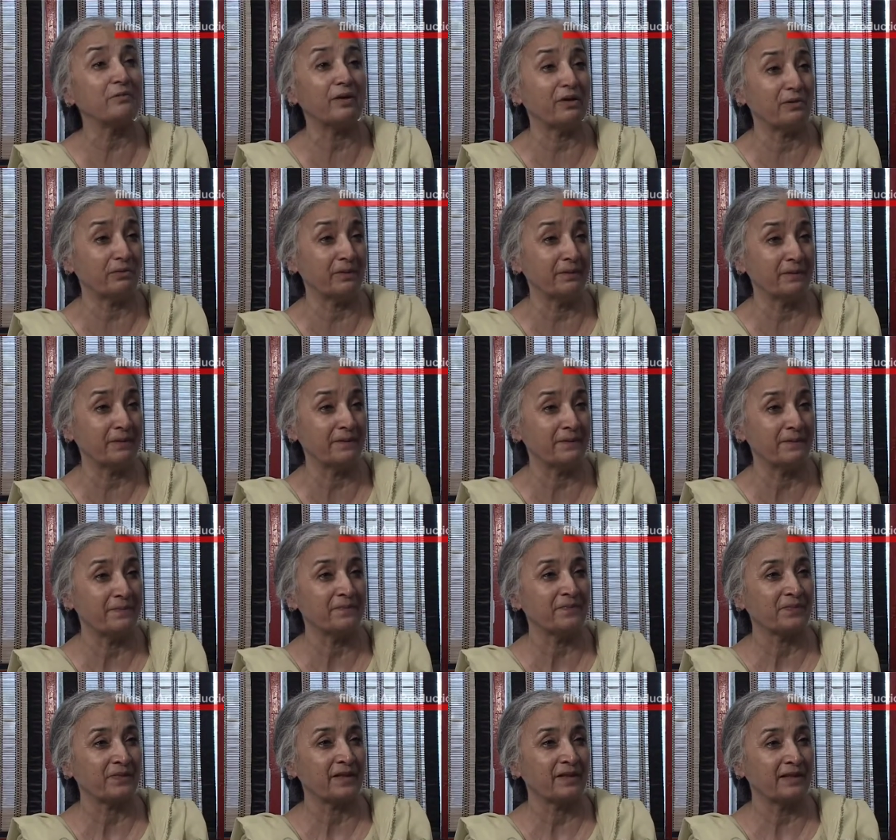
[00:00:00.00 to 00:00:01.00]
by women.
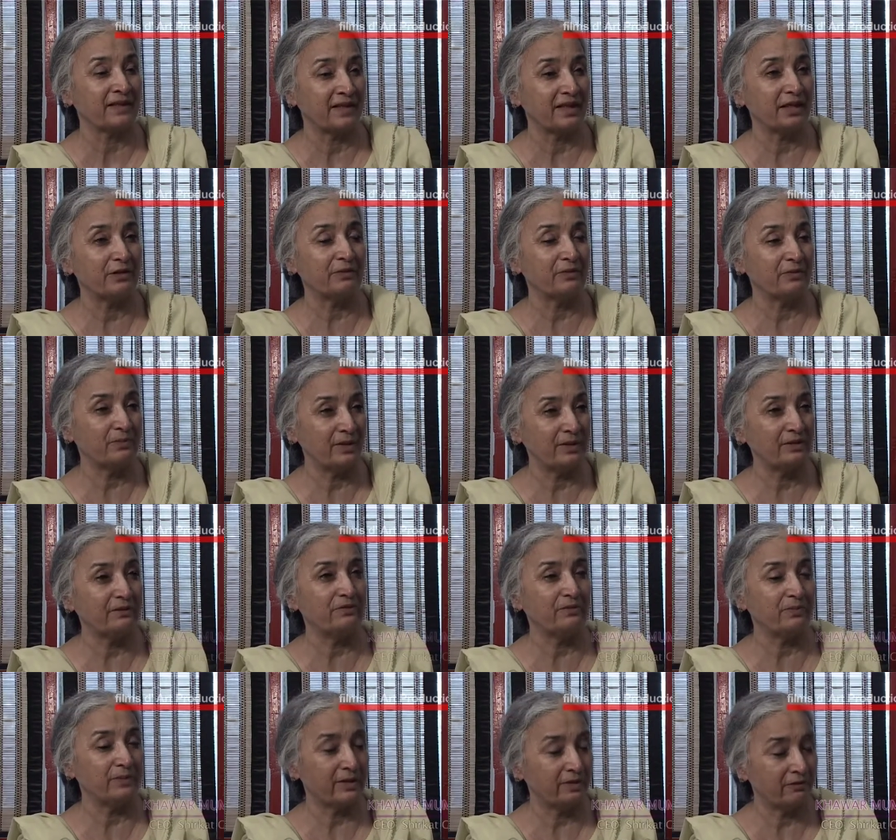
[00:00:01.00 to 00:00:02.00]
They were being,
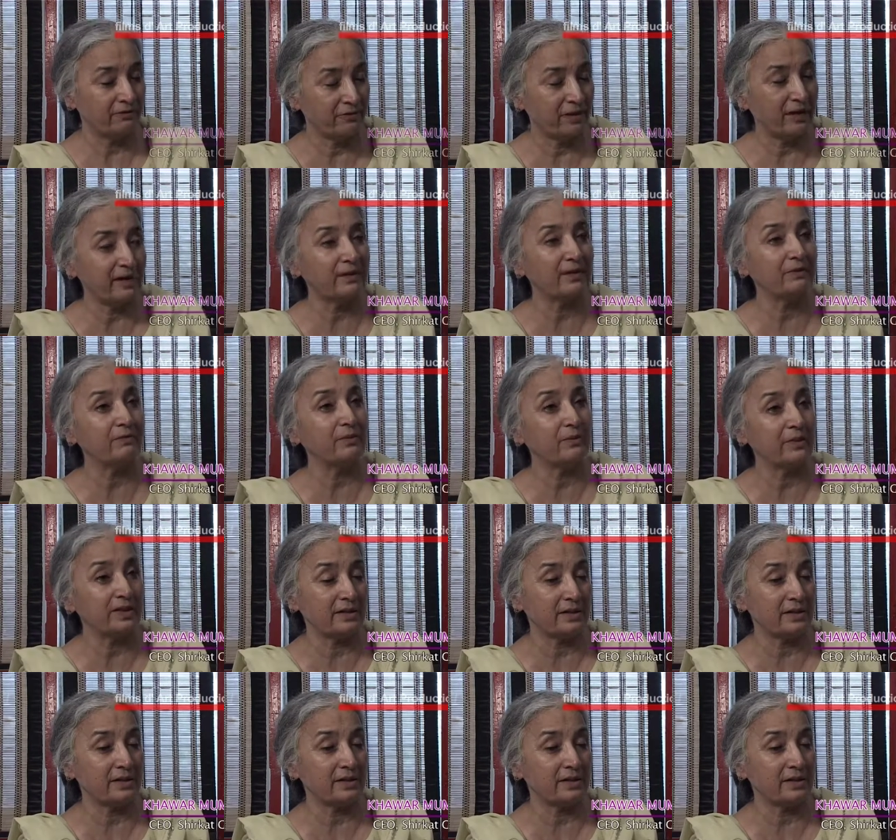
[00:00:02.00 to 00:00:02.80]
they felt they were being